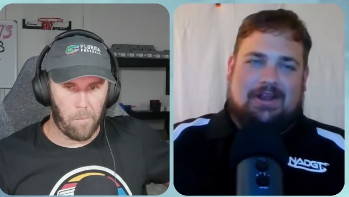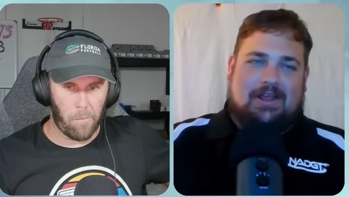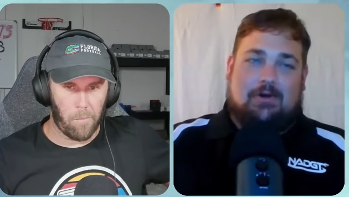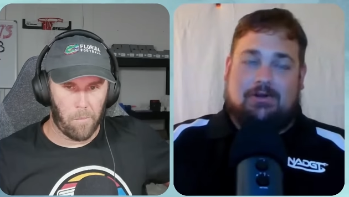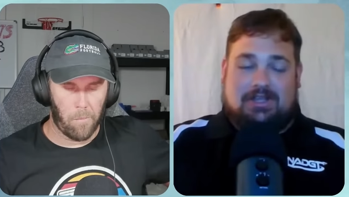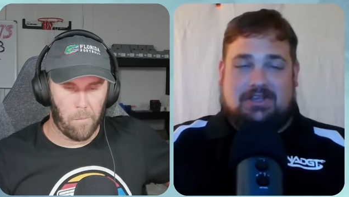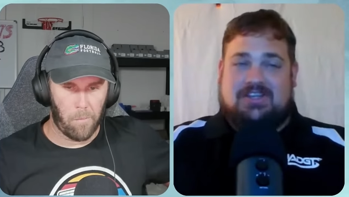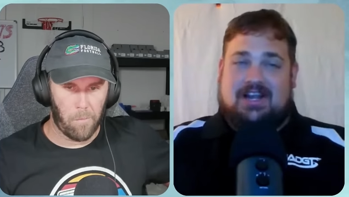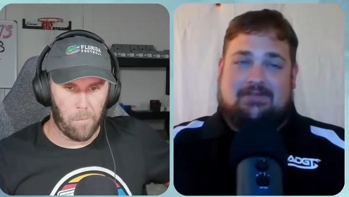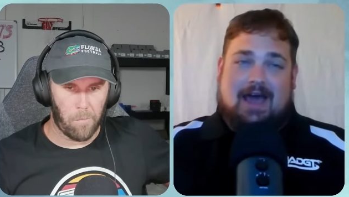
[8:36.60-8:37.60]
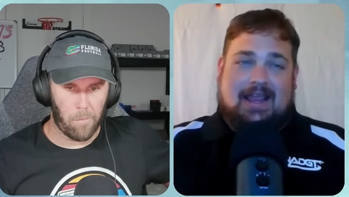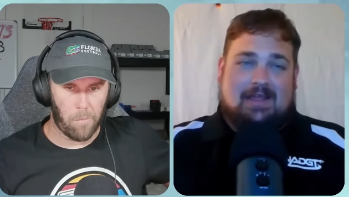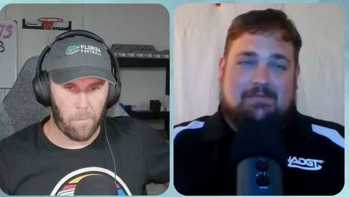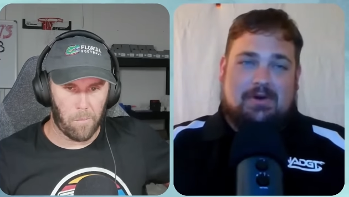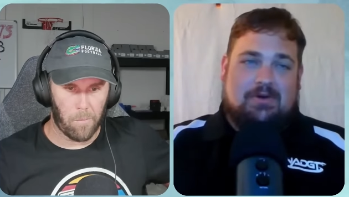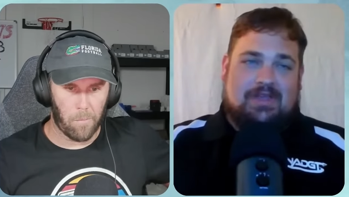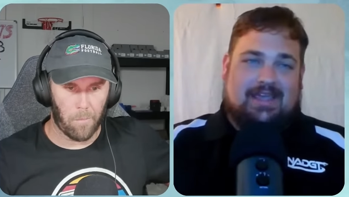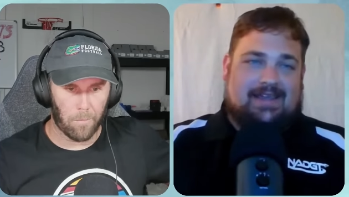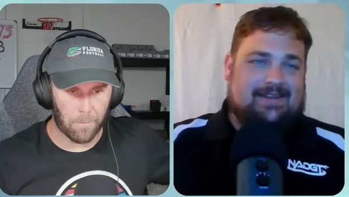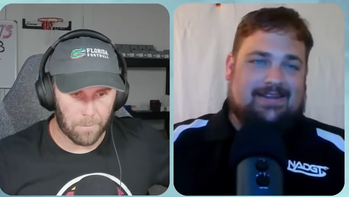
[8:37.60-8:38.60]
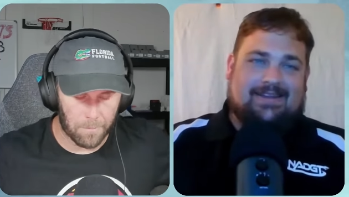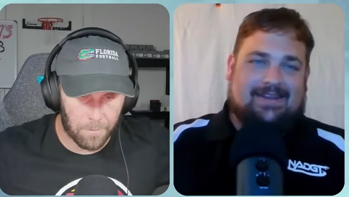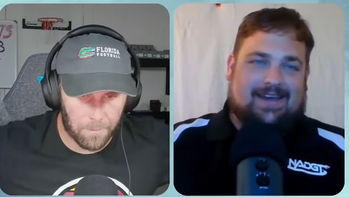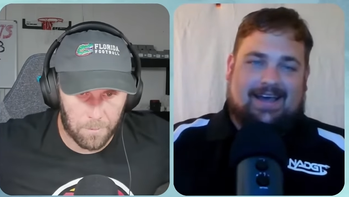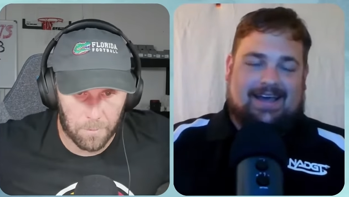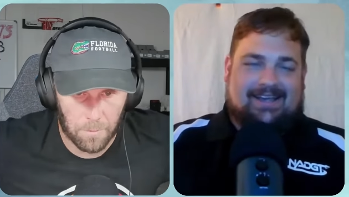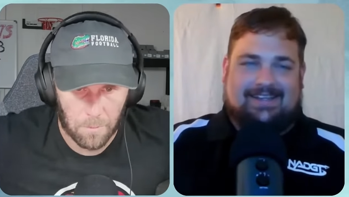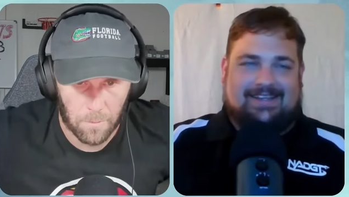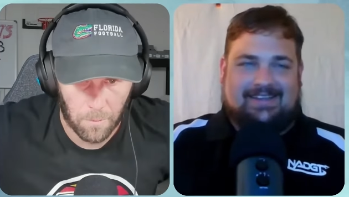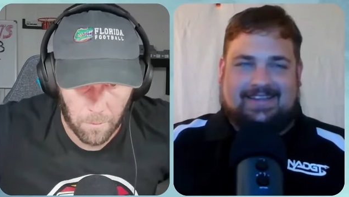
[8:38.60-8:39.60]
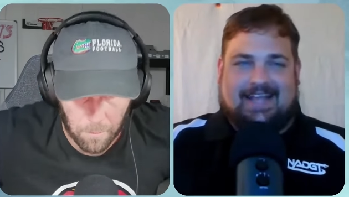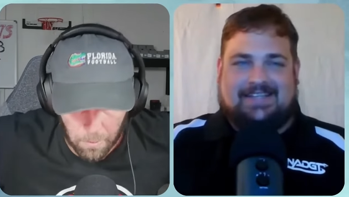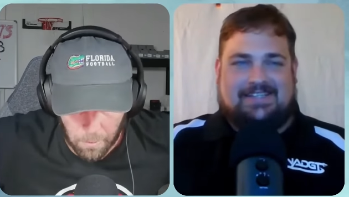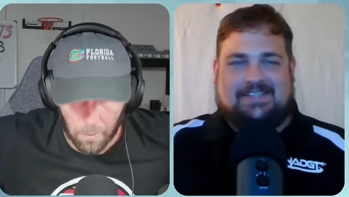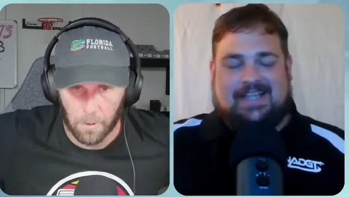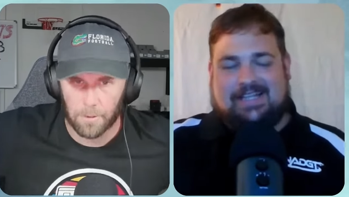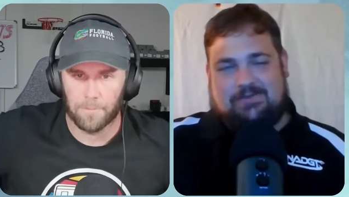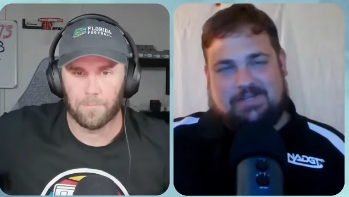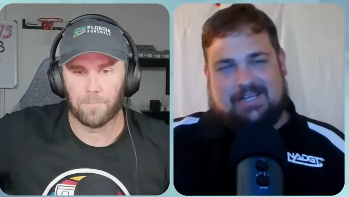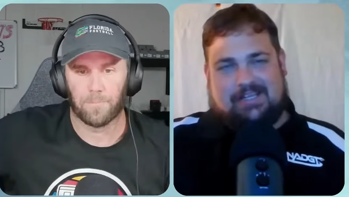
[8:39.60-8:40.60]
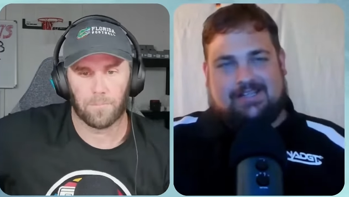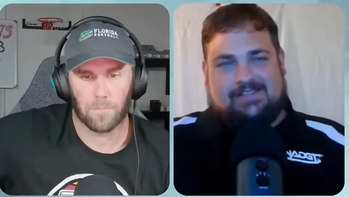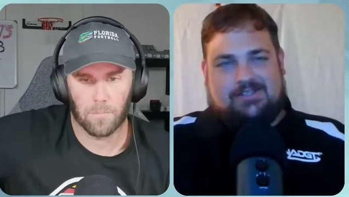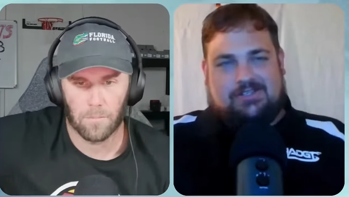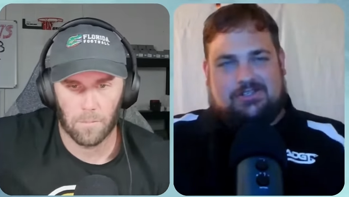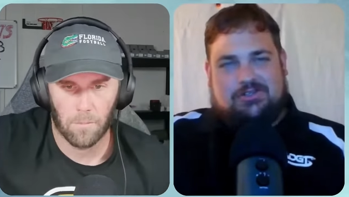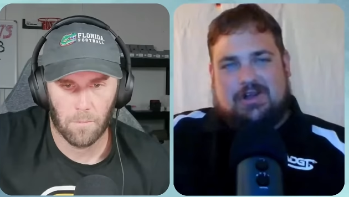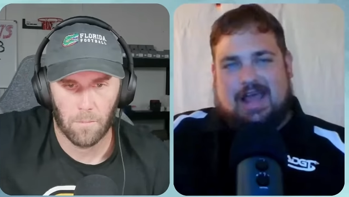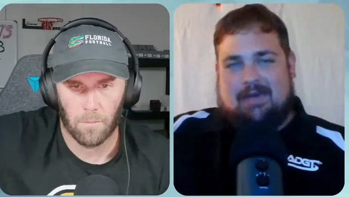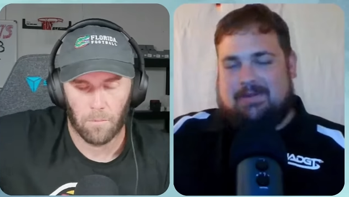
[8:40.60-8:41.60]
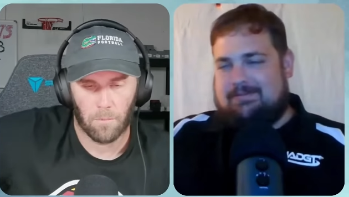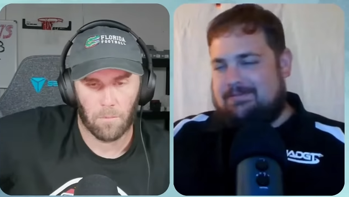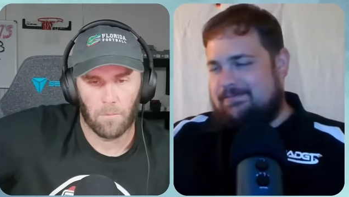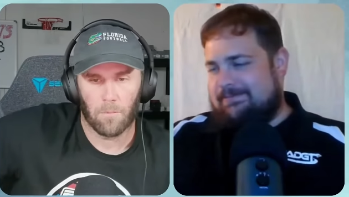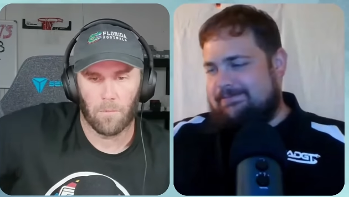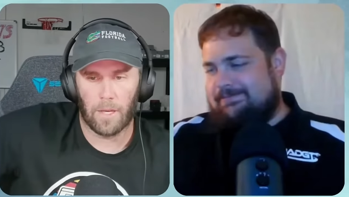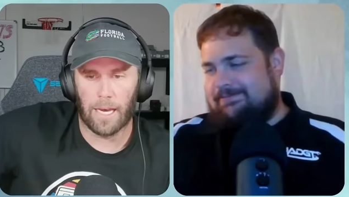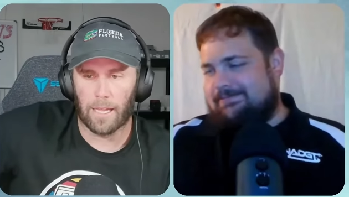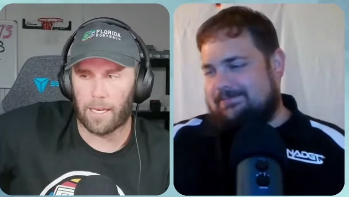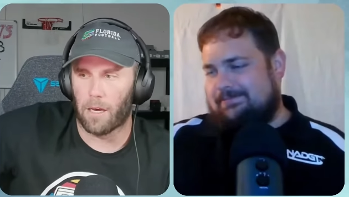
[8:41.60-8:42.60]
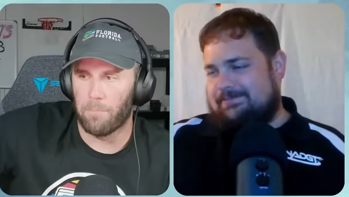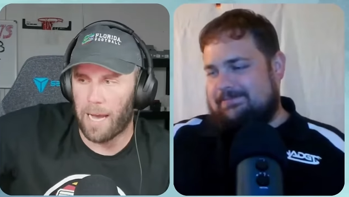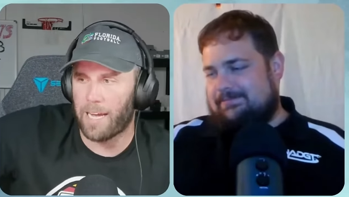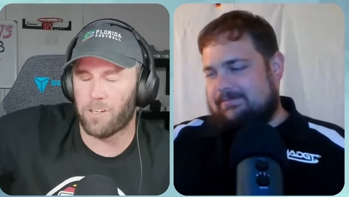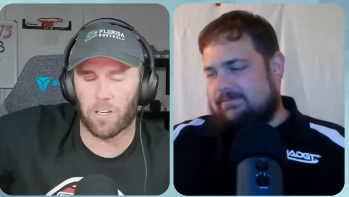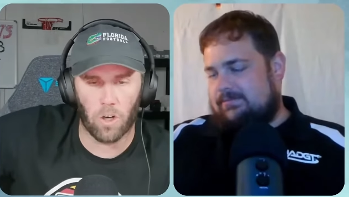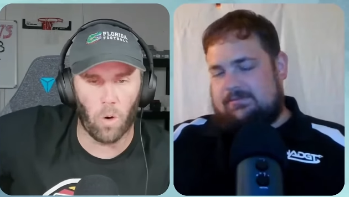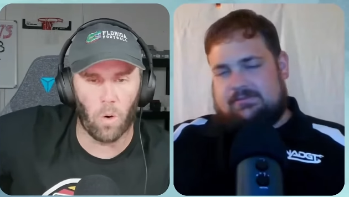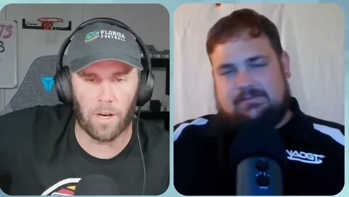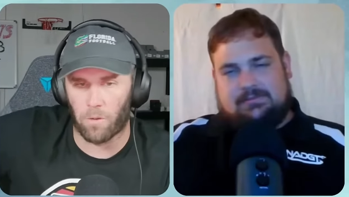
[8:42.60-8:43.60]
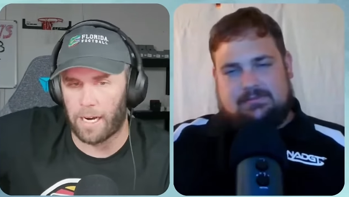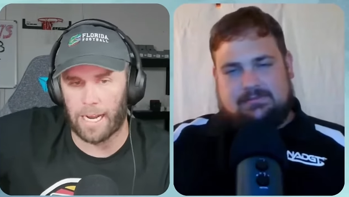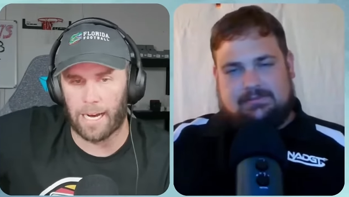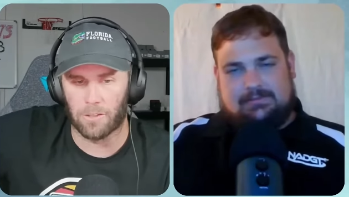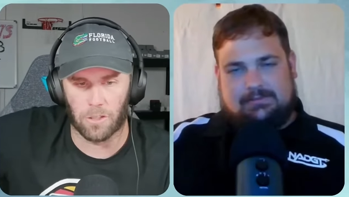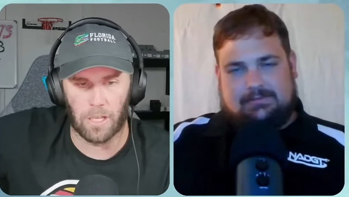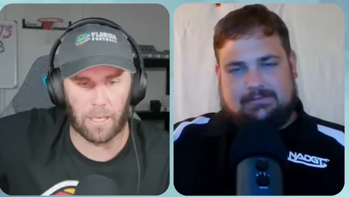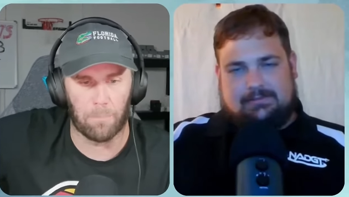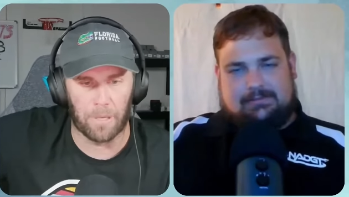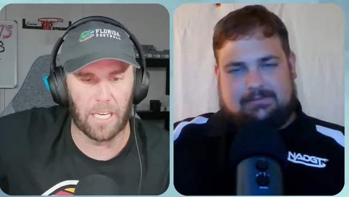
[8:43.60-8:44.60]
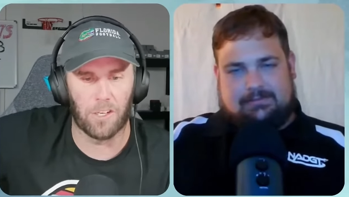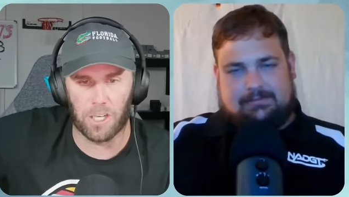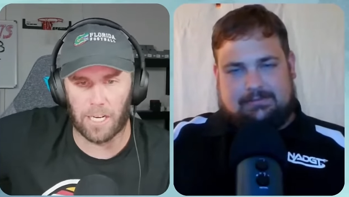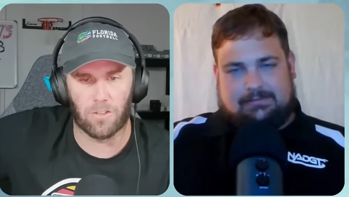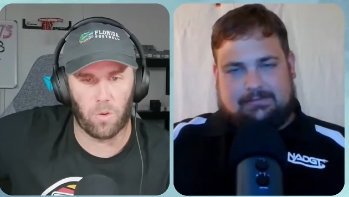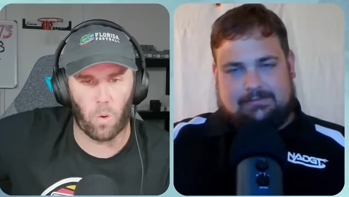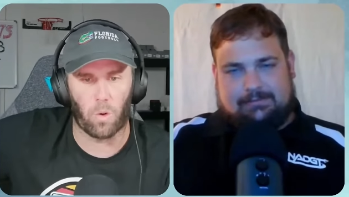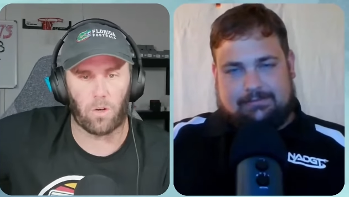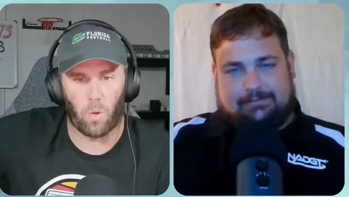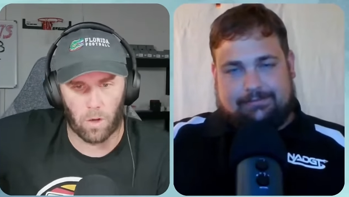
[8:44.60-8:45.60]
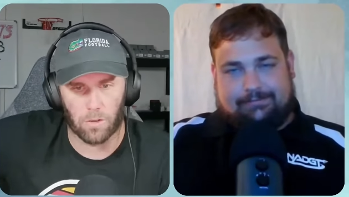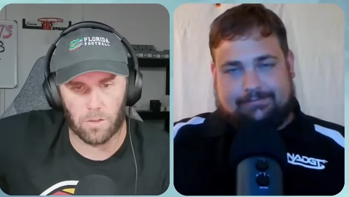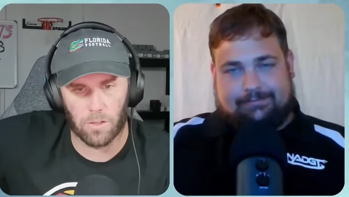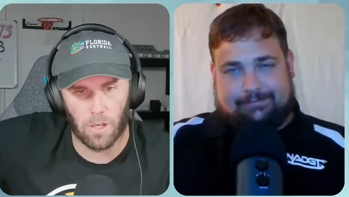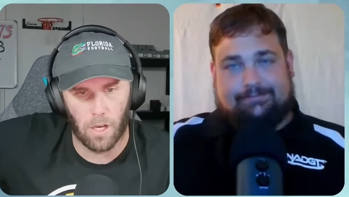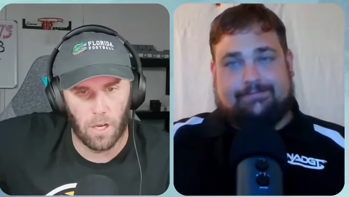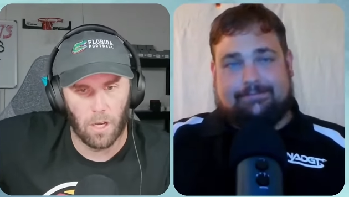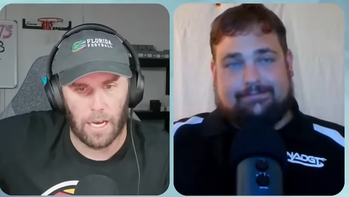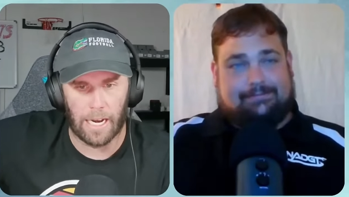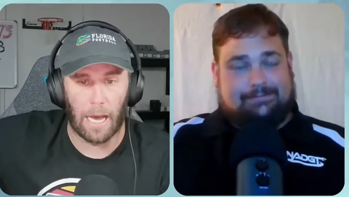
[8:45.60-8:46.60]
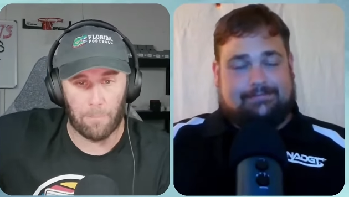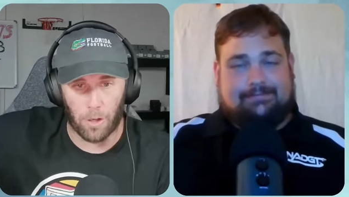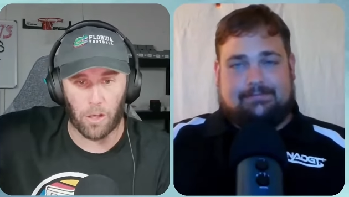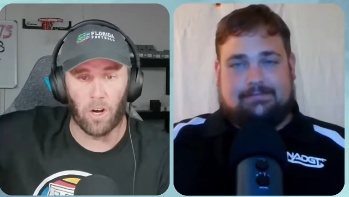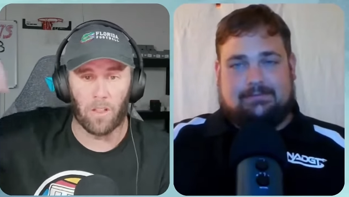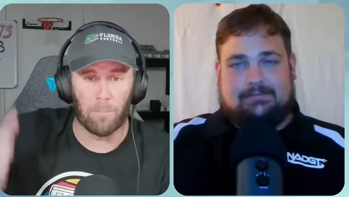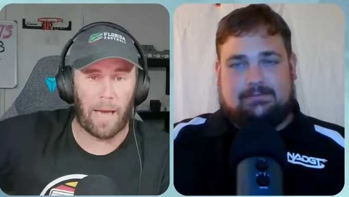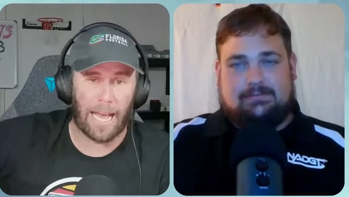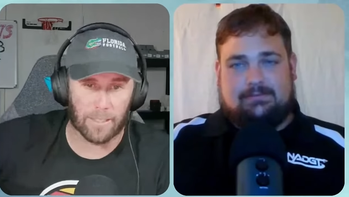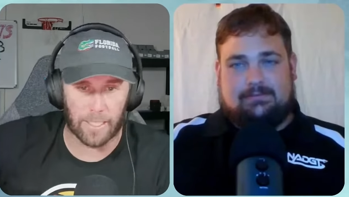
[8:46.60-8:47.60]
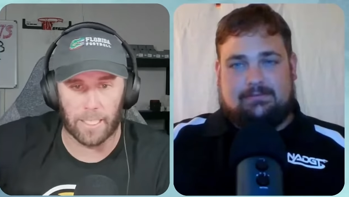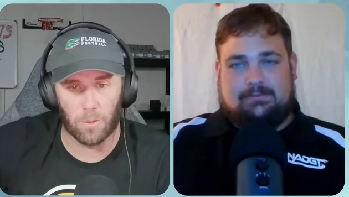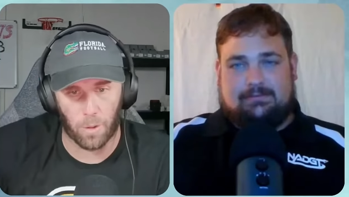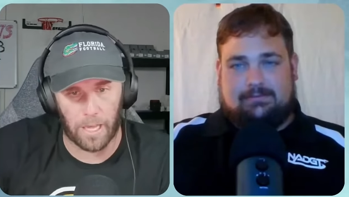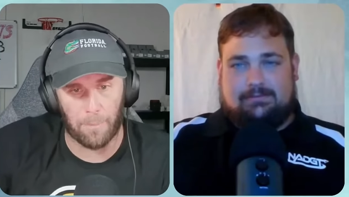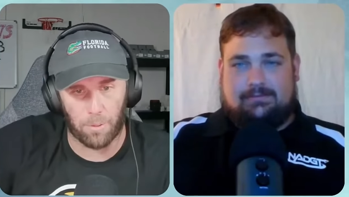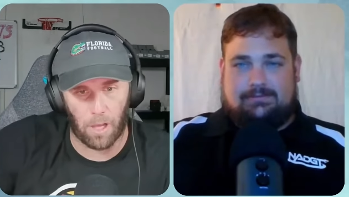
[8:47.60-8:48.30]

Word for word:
Speaker 1: birdie it, or like you said, if I can bogey it, uh, that's just that's ridiculous. It just, just shouldn't happen.
Speaker 2: Yeah, like imagine going right now to like a PGA Tour course Mm-hmm. And I put you on the back tees where they